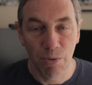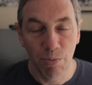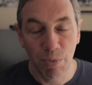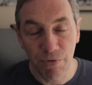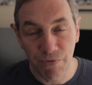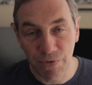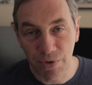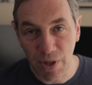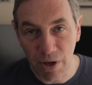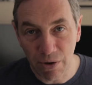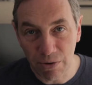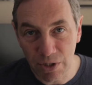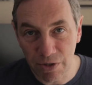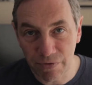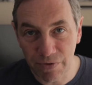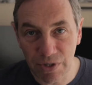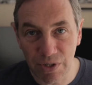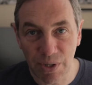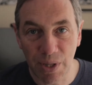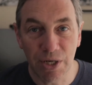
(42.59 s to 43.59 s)
But for those
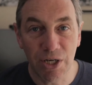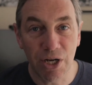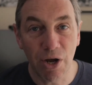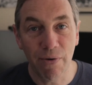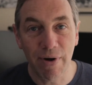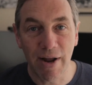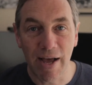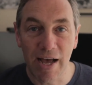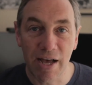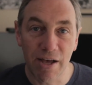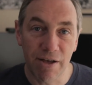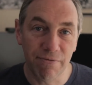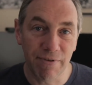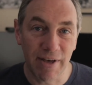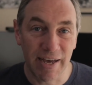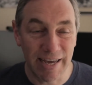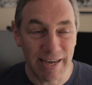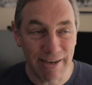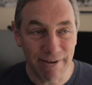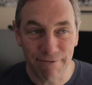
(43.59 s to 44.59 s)
of us that don't have
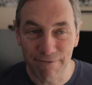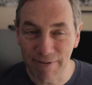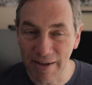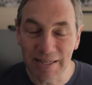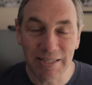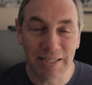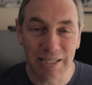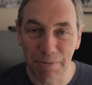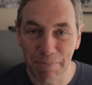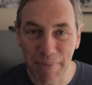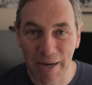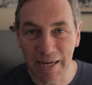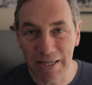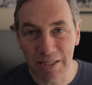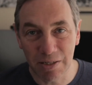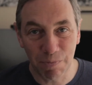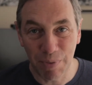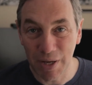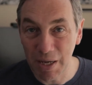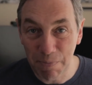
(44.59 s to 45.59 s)
a fancy
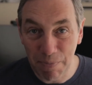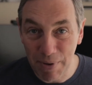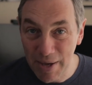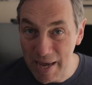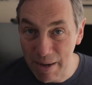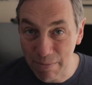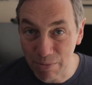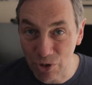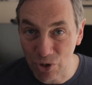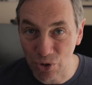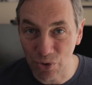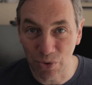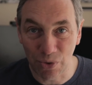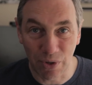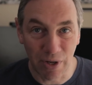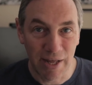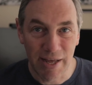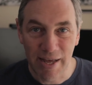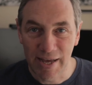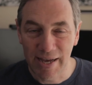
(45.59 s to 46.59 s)
pants PPM
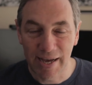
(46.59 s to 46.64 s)
tool